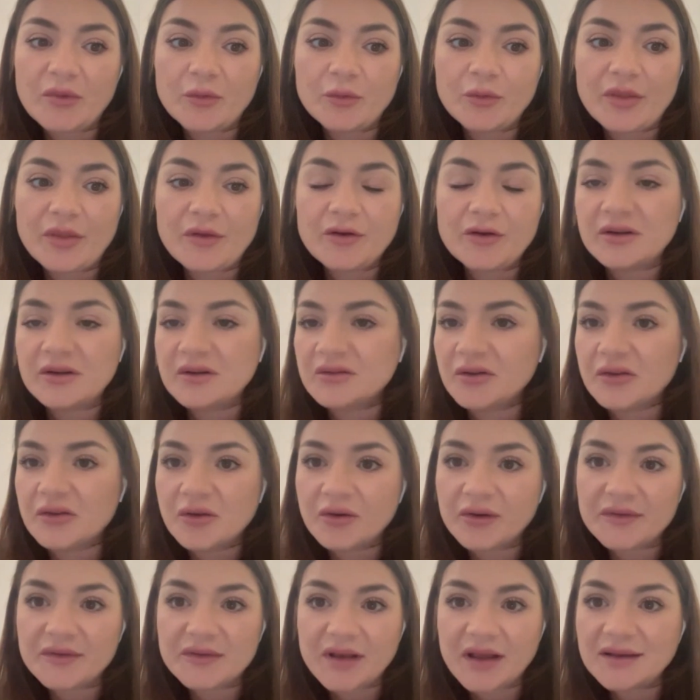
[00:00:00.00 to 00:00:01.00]
Whether,
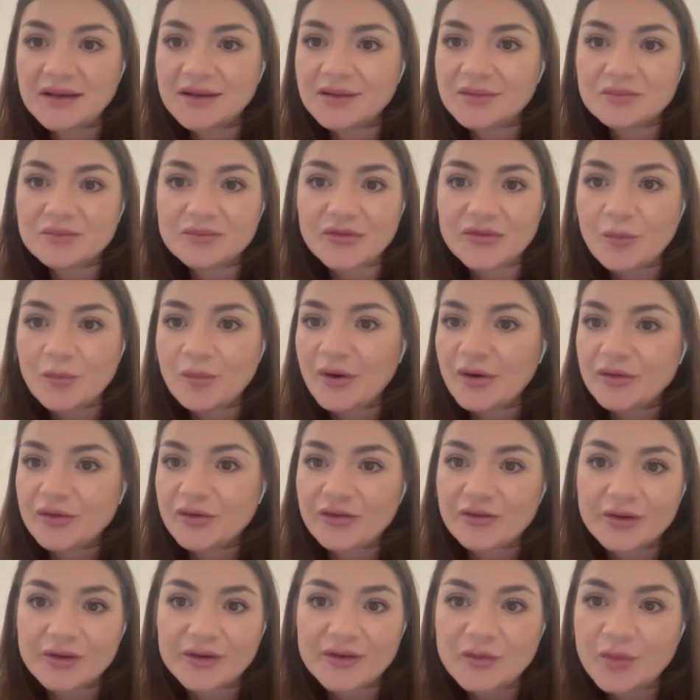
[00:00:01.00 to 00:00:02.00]
it's like from
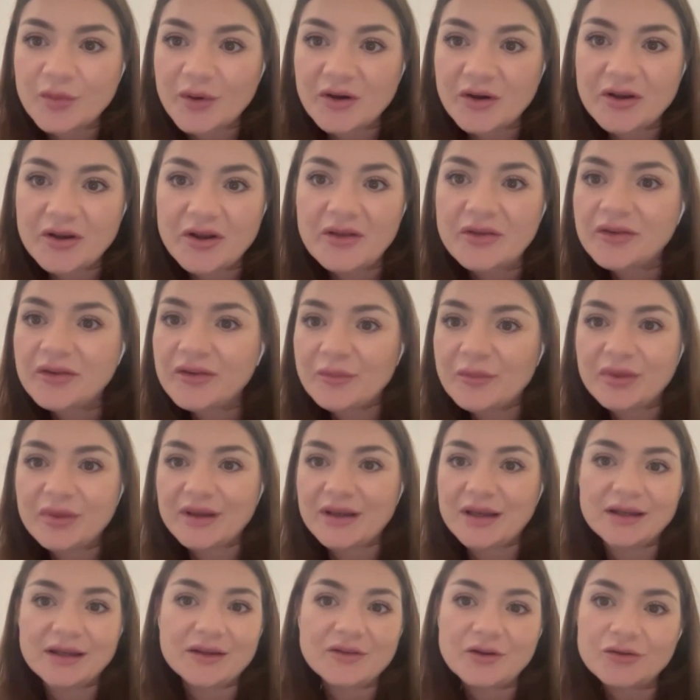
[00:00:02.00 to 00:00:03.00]
personal experience,
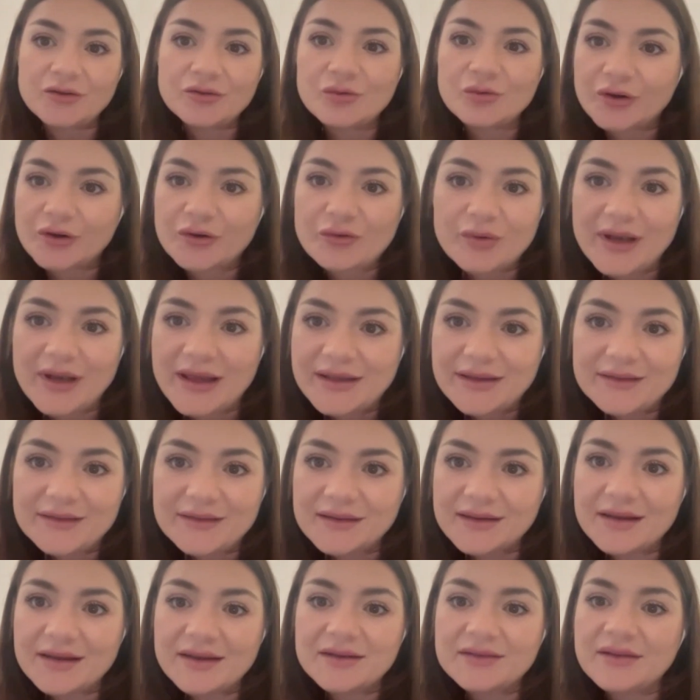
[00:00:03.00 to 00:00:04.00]
something like not work
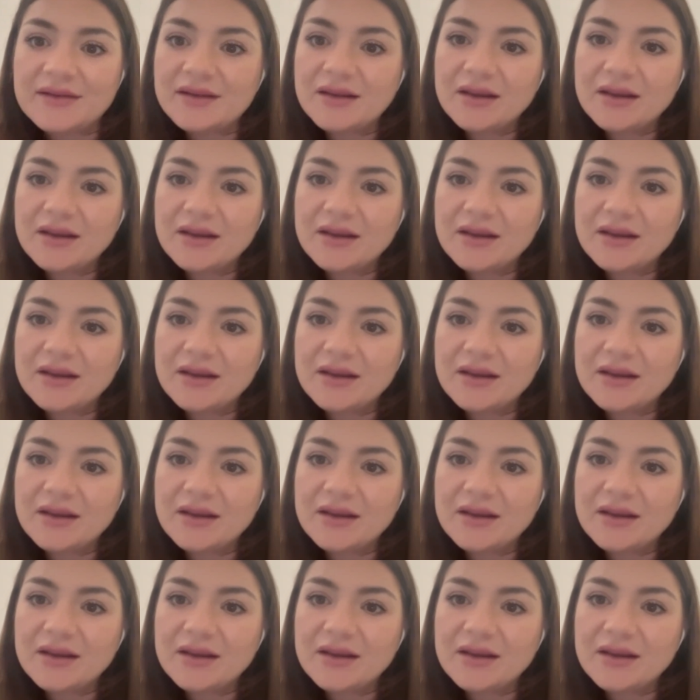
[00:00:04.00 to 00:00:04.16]
related,